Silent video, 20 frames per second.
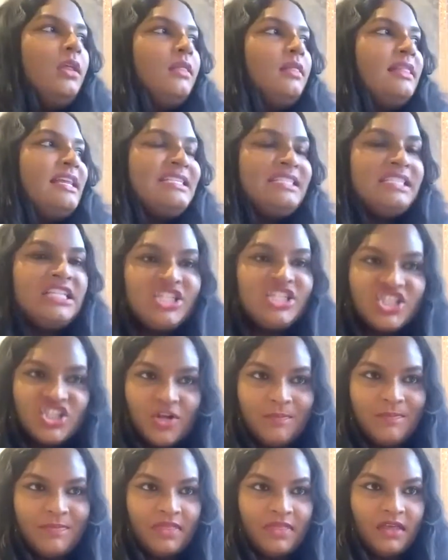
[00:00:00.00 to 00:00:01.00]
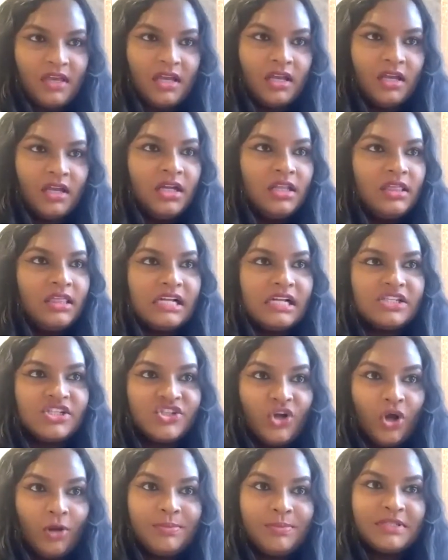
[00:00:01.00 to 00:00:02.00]
This is something that
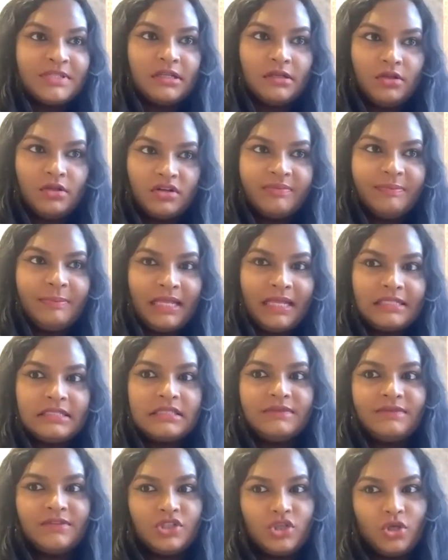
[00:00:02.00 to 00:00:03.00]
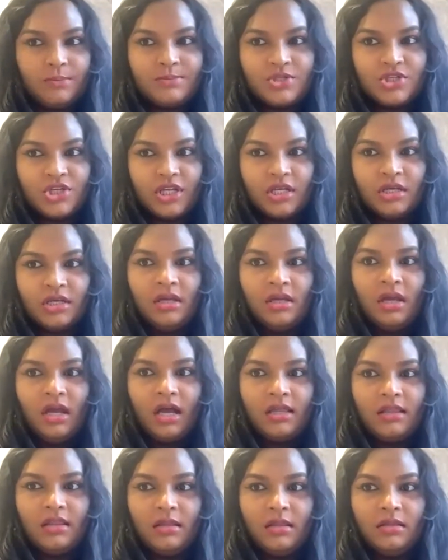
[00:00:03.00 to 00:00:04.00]
scoppers a lot of plans of adoption.
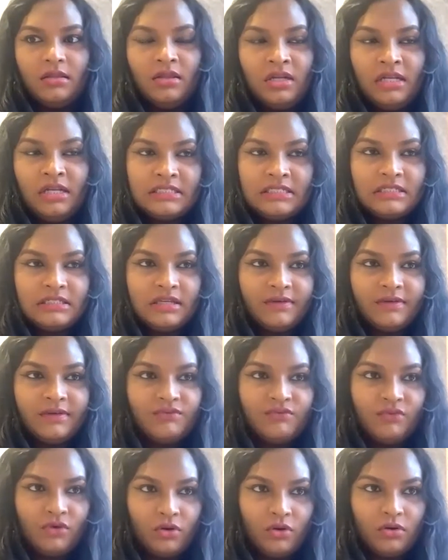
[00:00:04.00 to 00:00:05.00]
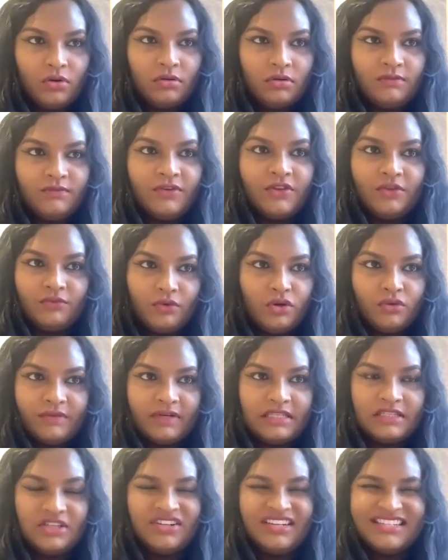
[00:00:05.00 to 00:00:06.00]
Not necessarily wrong for the wrong
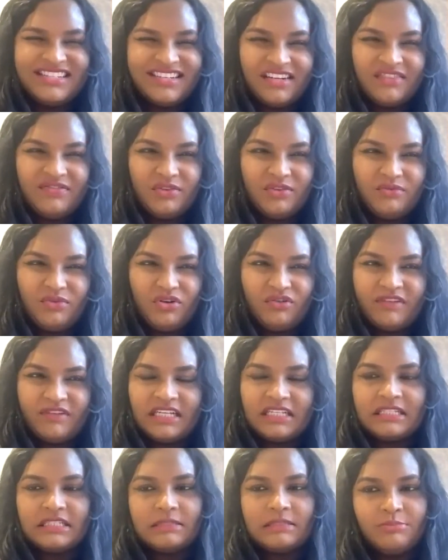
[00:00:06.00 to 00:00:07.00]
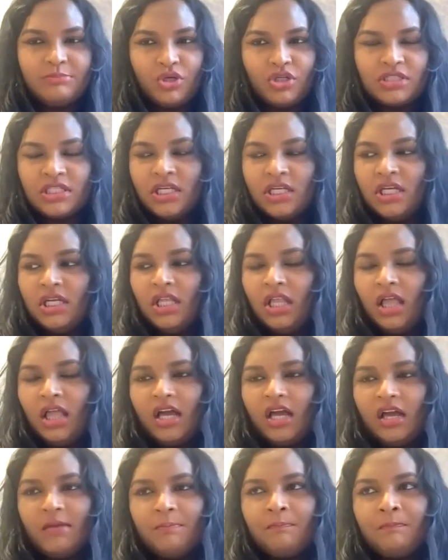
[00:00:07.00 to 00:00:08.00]
reason, not necessarily for the wrong reasons, but
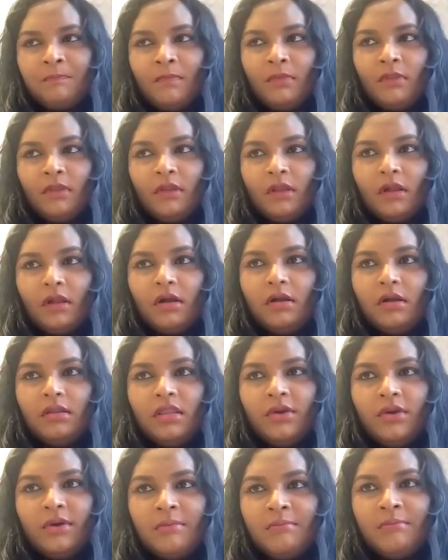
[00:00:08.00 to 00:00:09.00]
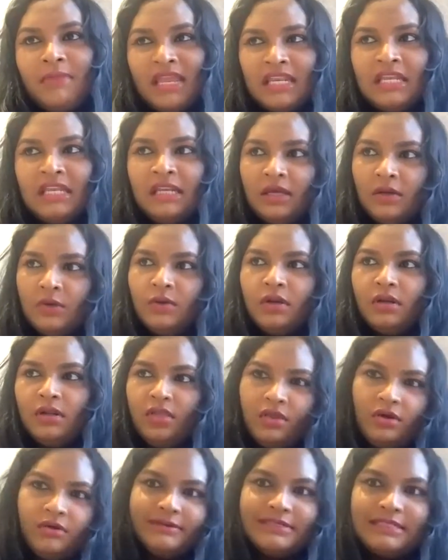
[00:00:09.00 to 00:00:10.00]
there are many local
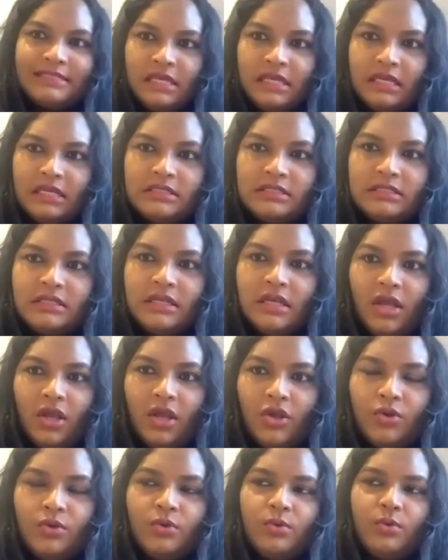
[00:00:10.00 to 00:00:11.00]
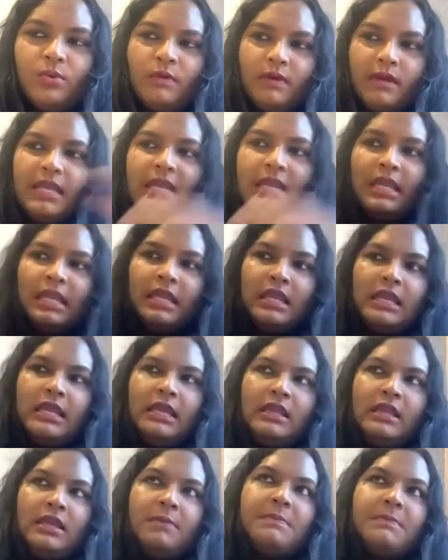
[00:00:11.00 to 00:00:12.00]
authorities who,
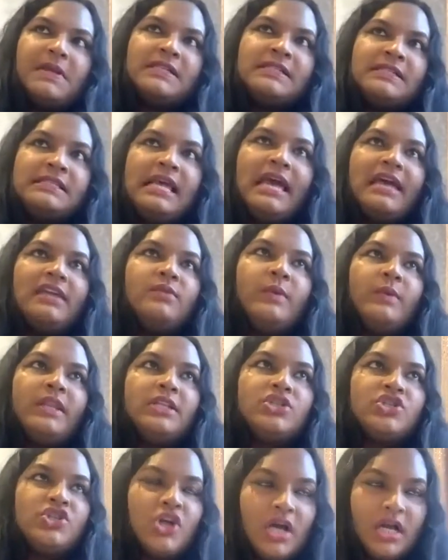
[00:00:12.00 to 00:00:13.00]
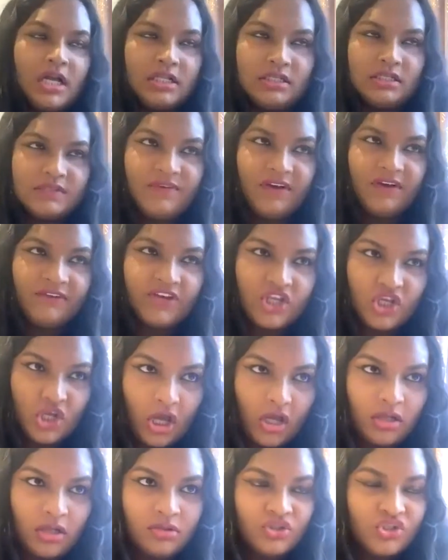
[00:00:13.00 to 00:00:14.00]
it can be said, when a child is very
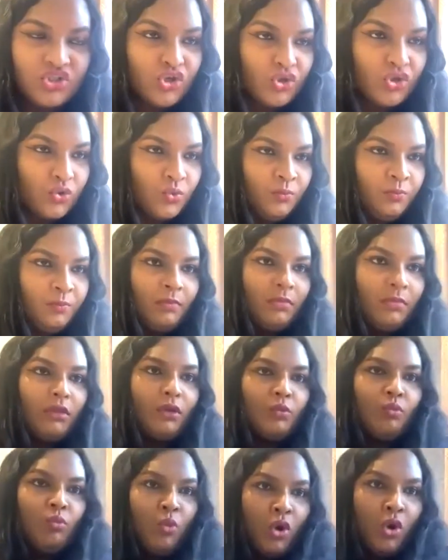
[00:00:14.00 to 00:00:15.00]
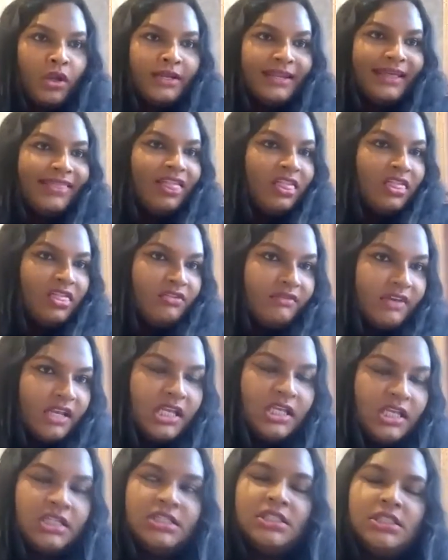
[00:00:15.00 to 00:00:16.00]
young, 2, 1,
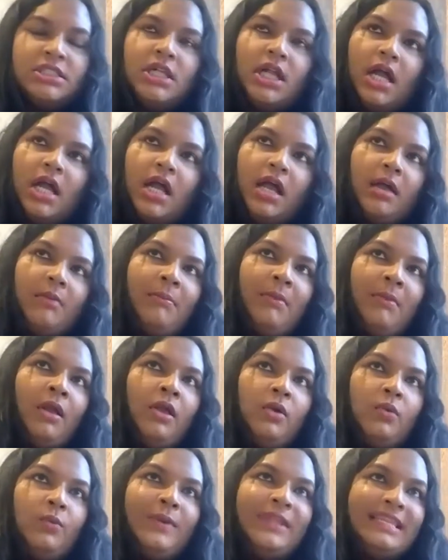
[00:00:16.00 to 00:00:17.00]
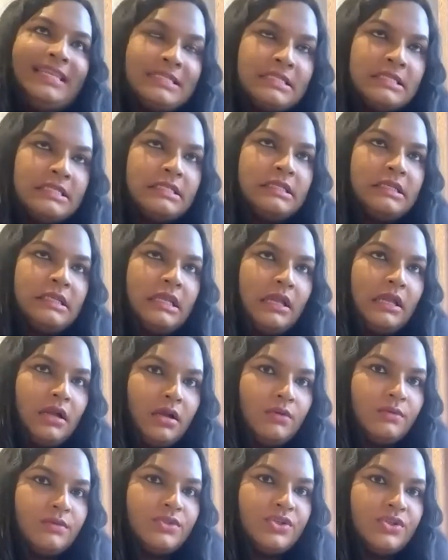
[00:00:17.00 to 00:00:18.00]
3, will instantly
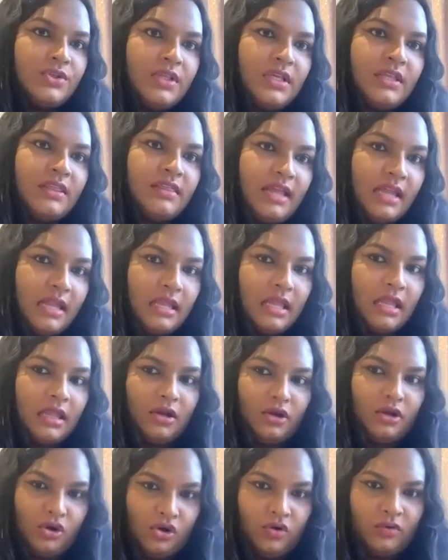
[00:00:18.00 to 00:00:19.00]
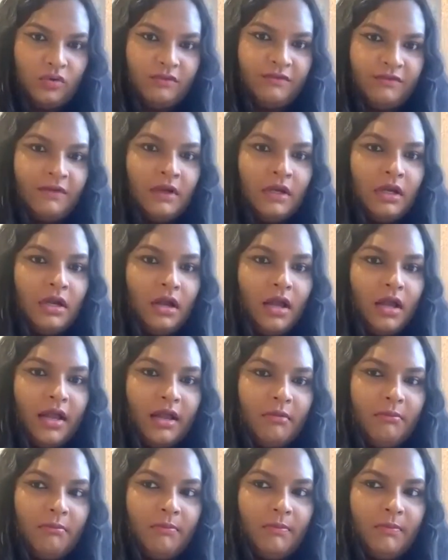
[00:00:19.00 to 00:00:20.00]
go to the thinking of
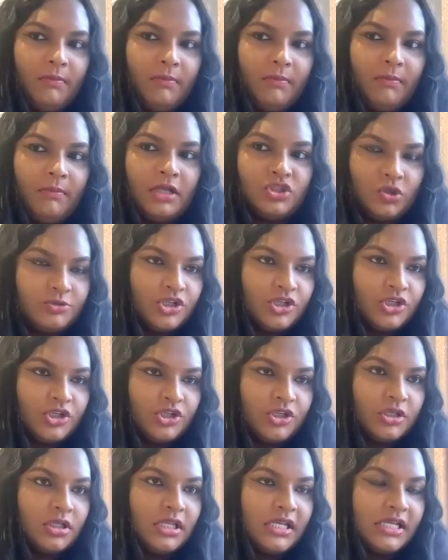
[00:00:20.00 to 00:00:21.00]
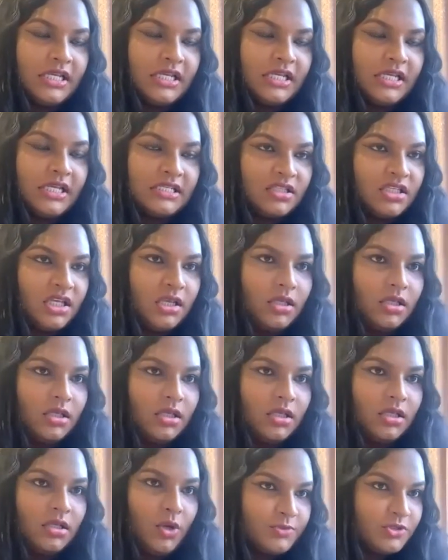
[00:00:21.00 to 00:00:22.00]
adoption is the
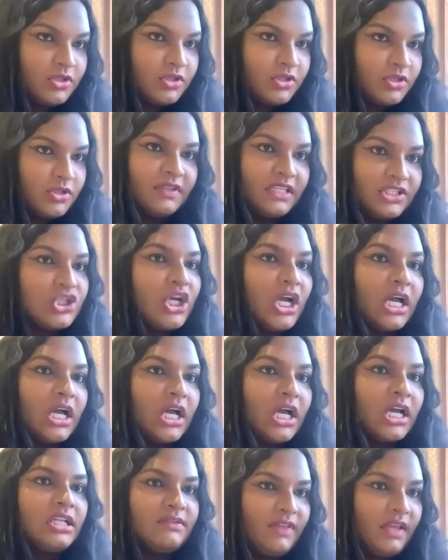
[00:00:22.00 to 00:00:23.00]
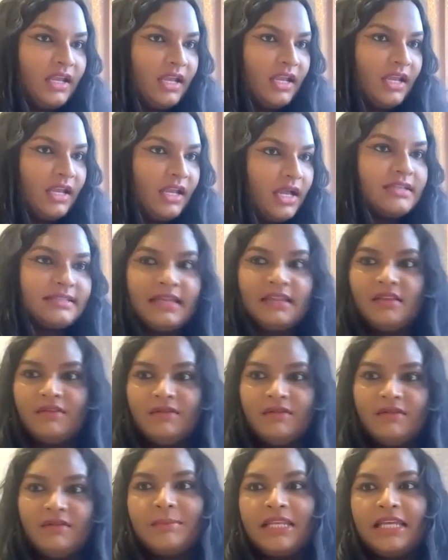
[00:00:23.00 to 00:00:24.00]
option for this child if they can't
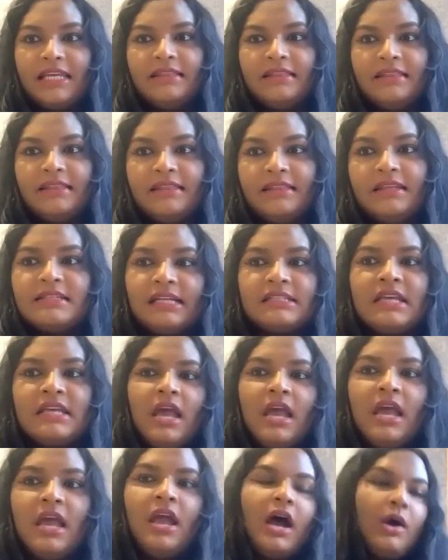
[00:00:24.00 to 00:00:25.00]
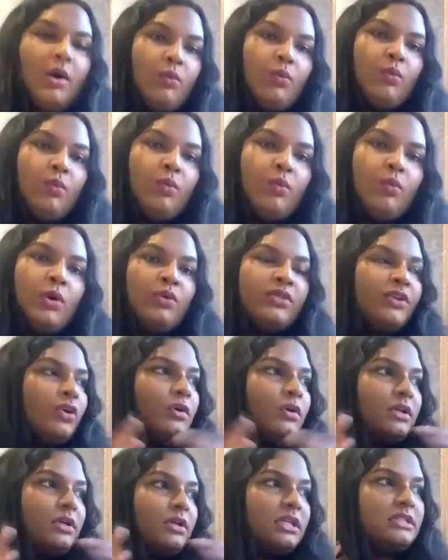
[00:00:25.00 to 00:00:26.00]
stay in the family. And that's
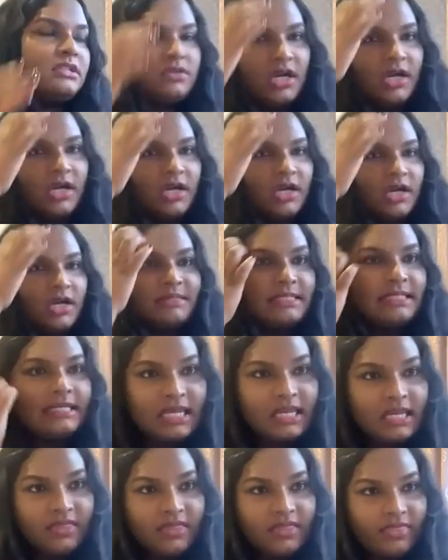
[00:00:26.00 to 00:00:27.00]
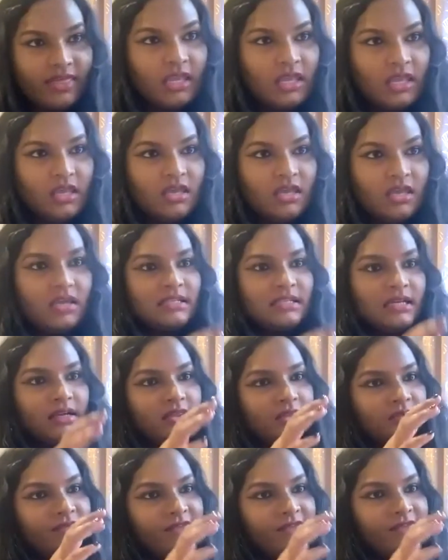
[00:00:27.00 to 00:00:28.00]
what the court has described as linear thinking,
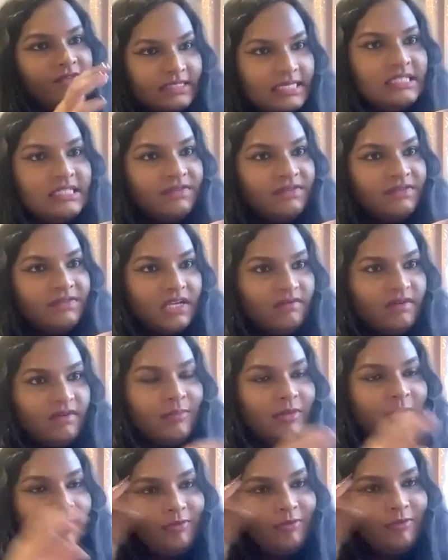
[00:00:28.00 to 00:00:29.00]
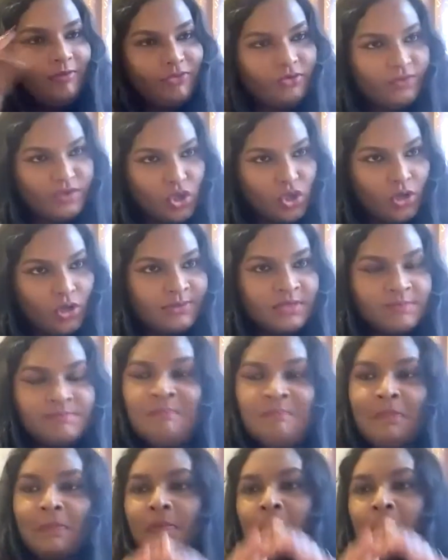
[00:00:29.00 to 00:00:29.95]
is either identify a family member or adopt.